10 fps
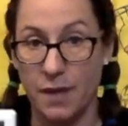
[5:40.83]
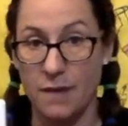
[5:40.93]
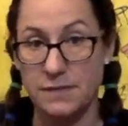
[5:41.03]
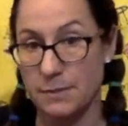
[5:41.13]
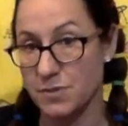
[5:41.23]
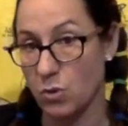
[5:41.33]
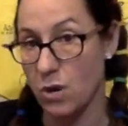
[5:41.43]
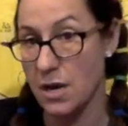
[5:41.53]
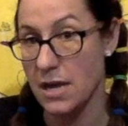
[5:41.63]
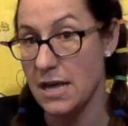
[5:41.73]
of some
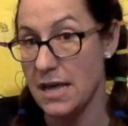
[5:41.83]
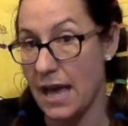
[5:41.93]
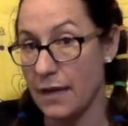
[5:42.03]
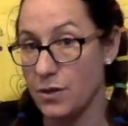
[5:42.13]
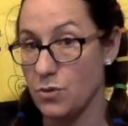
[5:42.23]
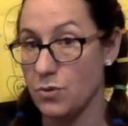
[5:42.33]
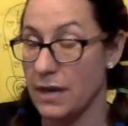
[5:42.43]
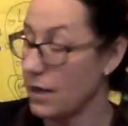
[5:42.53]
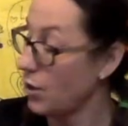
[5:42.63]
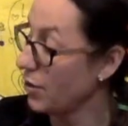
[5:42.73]
sort and you
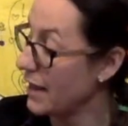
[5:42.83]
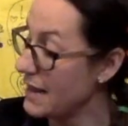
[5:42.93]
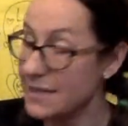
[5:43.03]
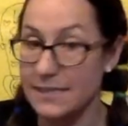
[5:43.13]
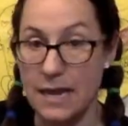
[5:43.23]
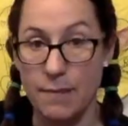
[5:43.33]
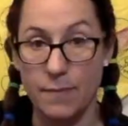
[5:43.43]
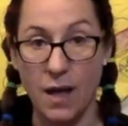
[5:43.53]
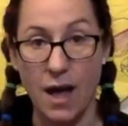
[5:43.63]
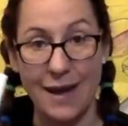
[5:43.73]
can create the same
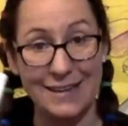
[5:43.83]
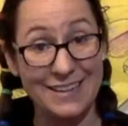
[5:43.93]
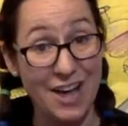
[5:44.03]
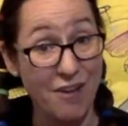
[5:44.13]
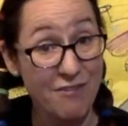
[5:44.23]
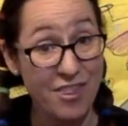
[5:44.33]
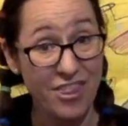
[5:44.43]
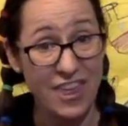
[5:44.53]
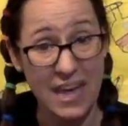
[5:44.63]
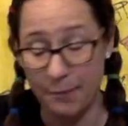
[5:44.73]
kind of
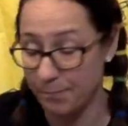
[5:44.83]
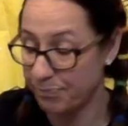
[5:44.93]
thing.